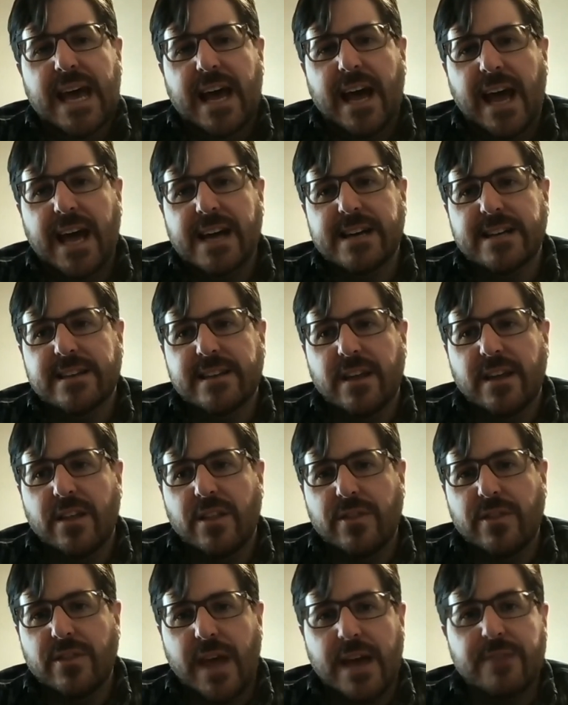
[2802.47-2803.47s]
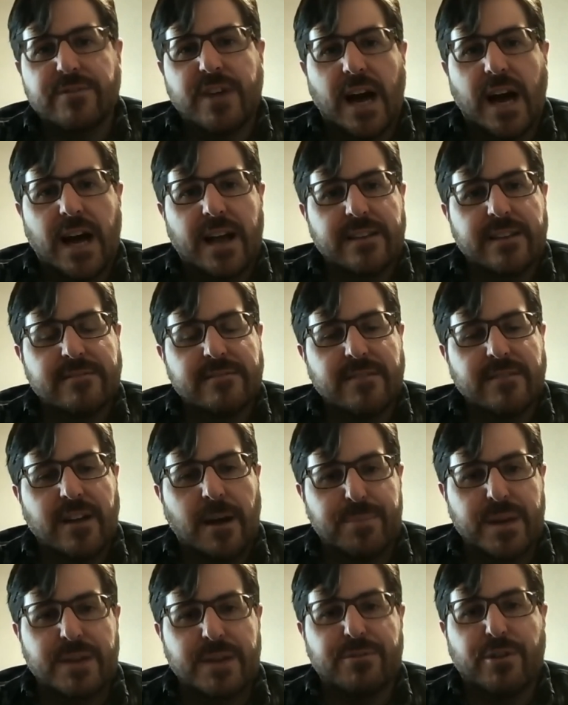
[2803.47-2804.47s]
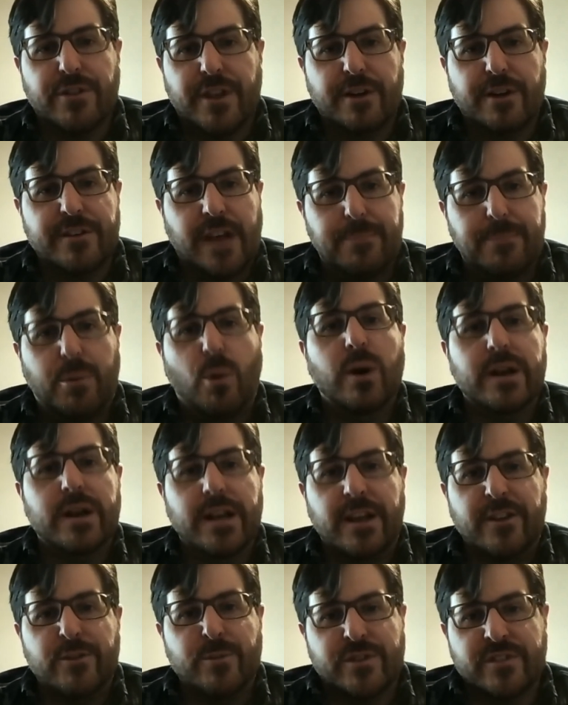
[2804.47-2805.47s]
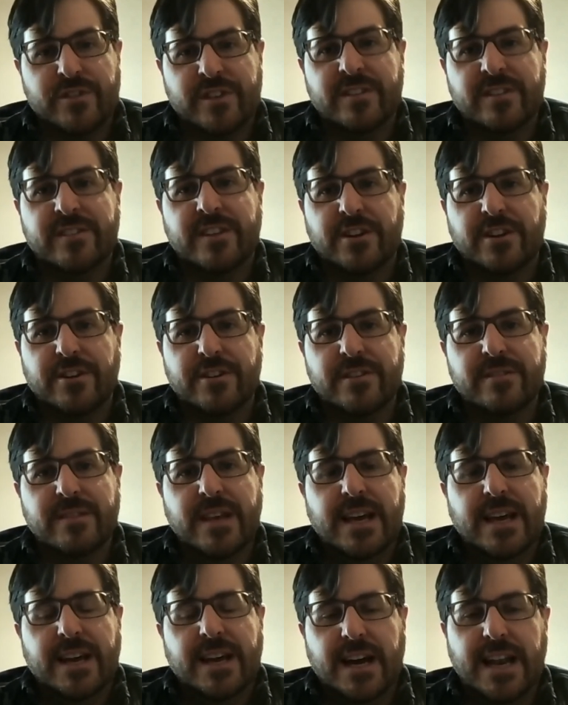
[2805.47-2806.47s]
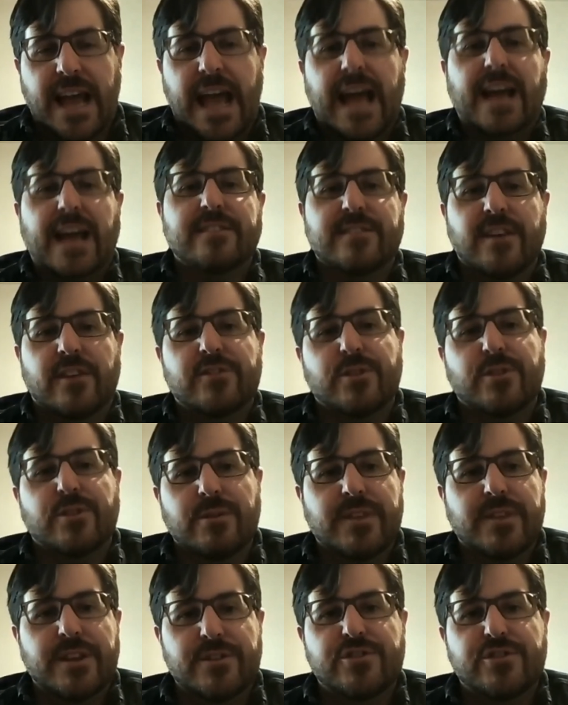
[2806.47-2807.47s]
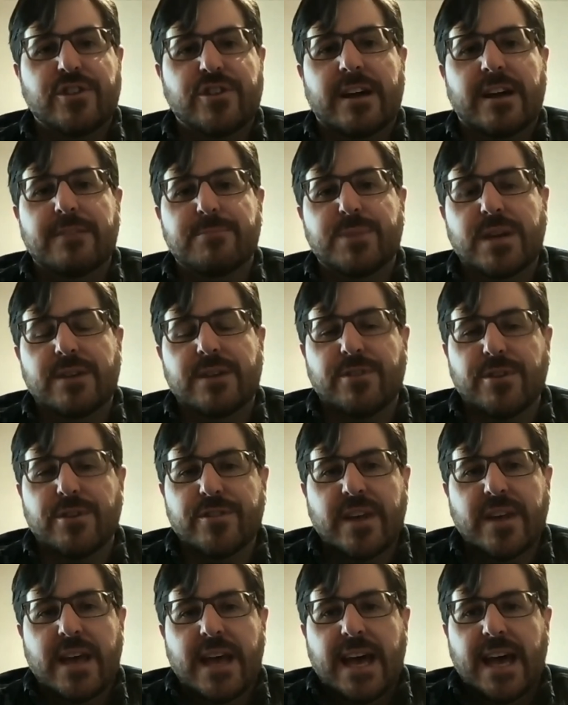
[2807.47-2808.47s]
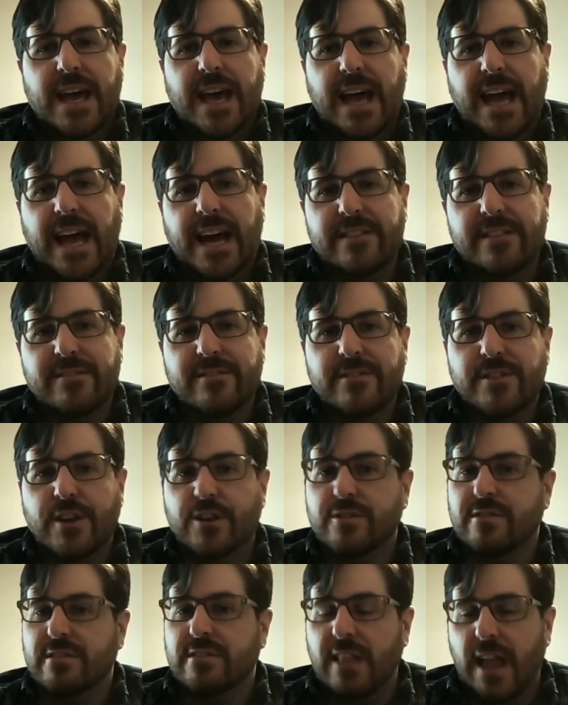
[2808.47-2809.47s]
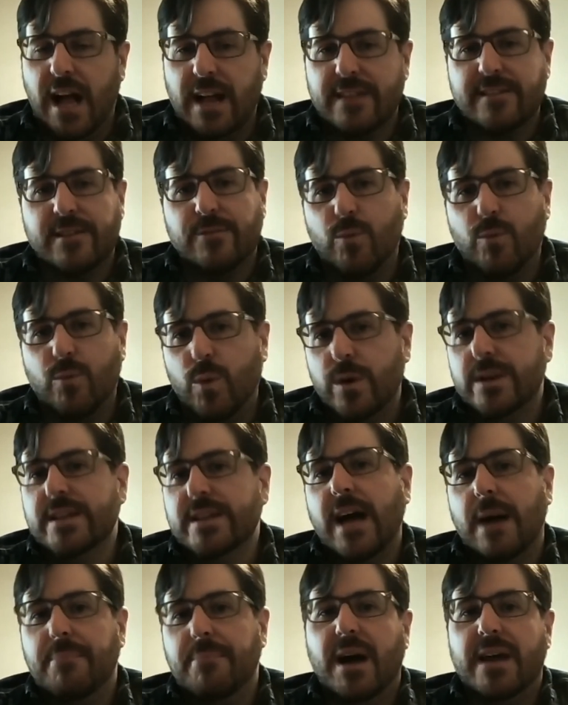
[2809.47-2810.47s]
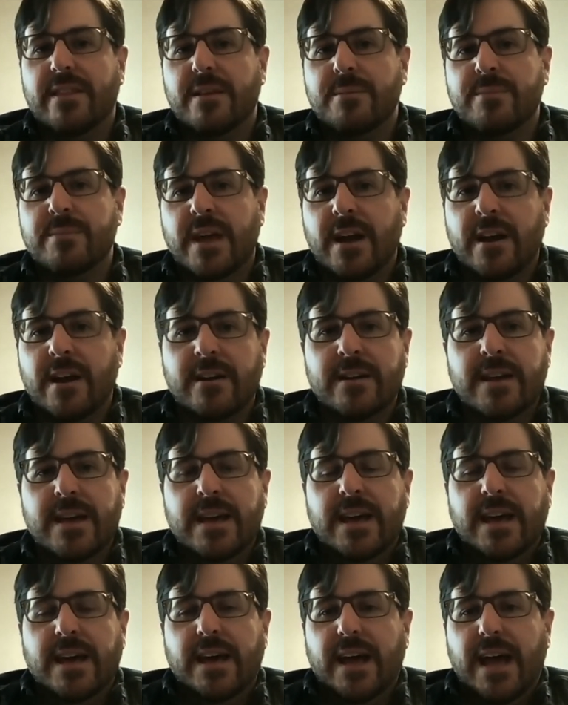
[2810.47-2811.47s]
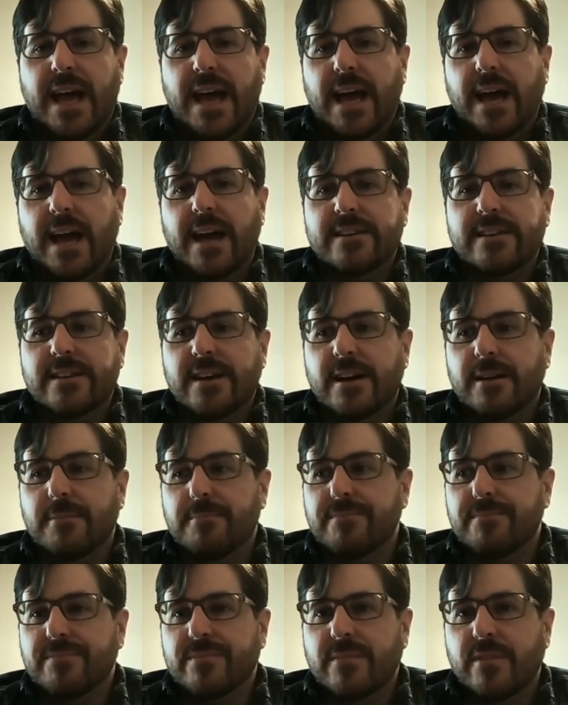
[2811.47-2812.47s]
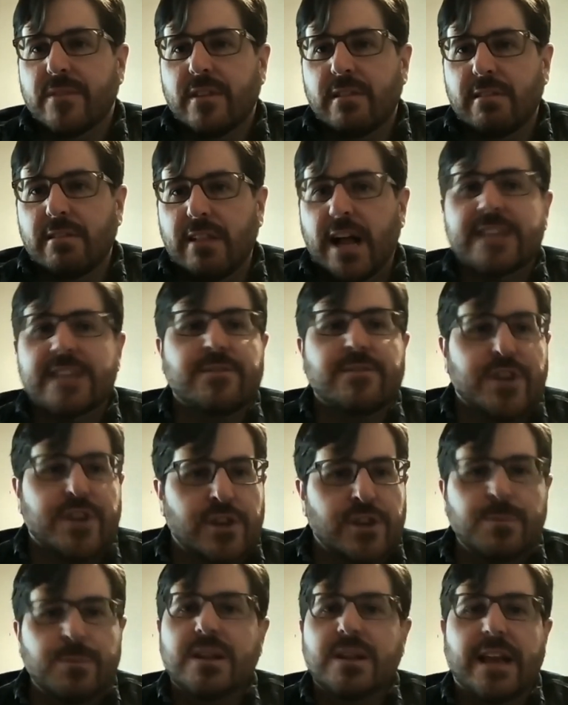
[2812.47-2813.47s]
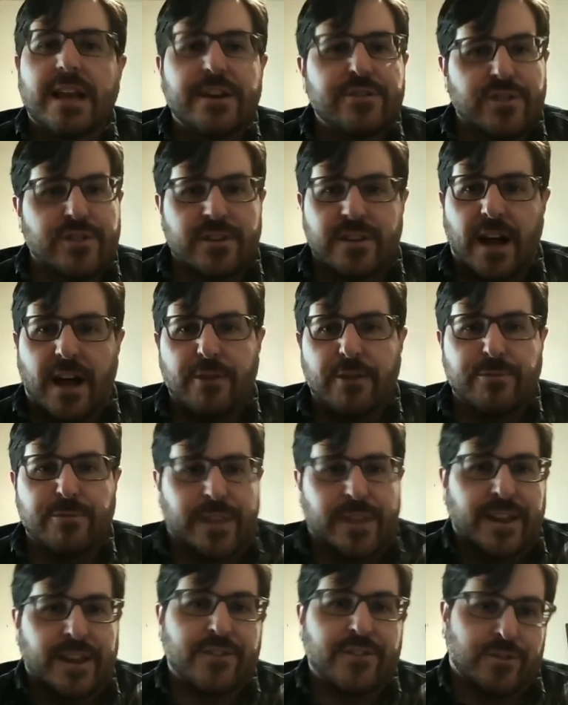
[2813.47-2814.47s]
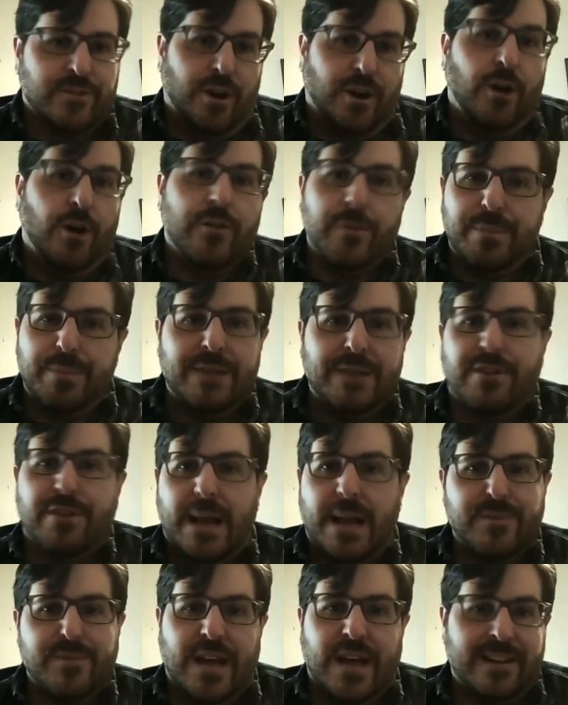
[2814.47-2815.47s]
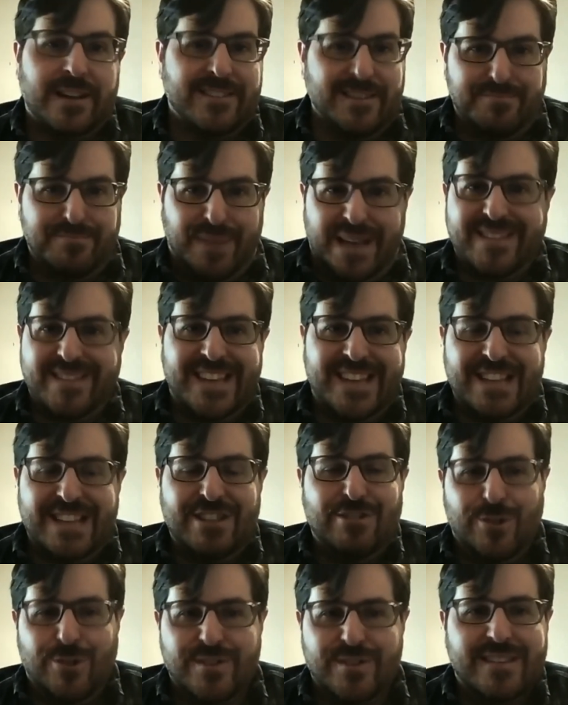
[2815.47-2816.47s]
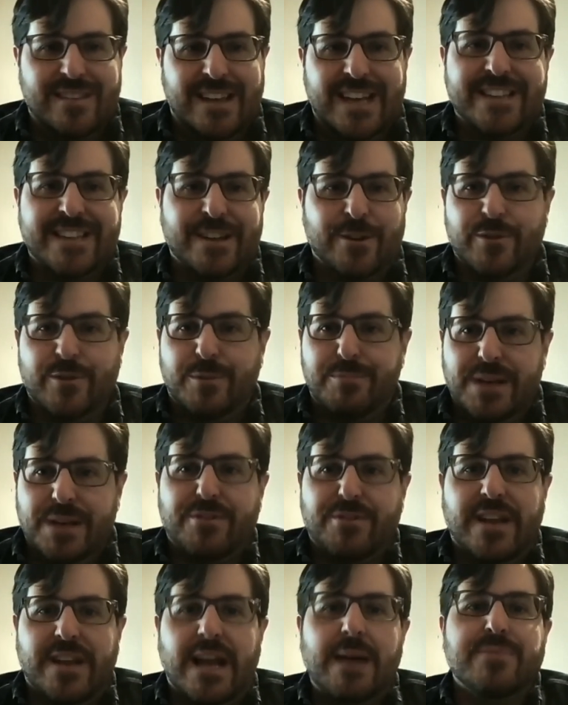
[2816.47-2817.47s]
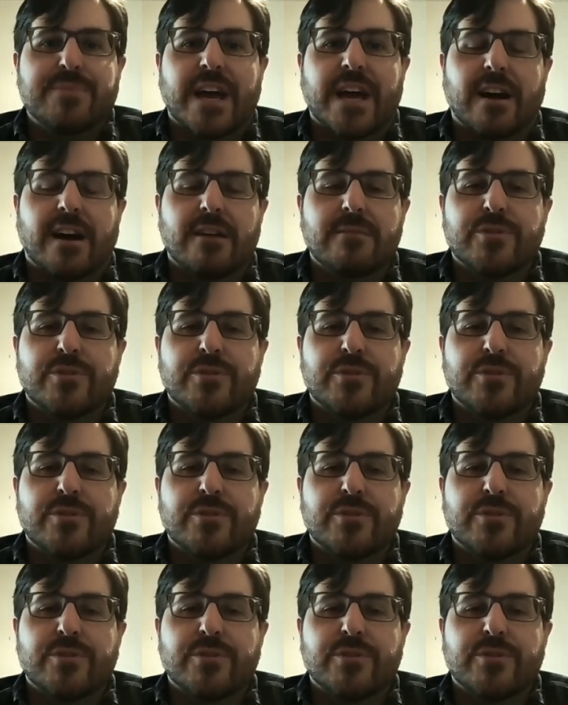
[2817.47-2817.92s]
And they've got a beaver there, Dipoides, which is considered an ancestor of these giant beavers and there's lots of wood cut by them there, and um, lots of accumulation of. It's called the beaver dam site because it basically looks like there's a beaver dam there.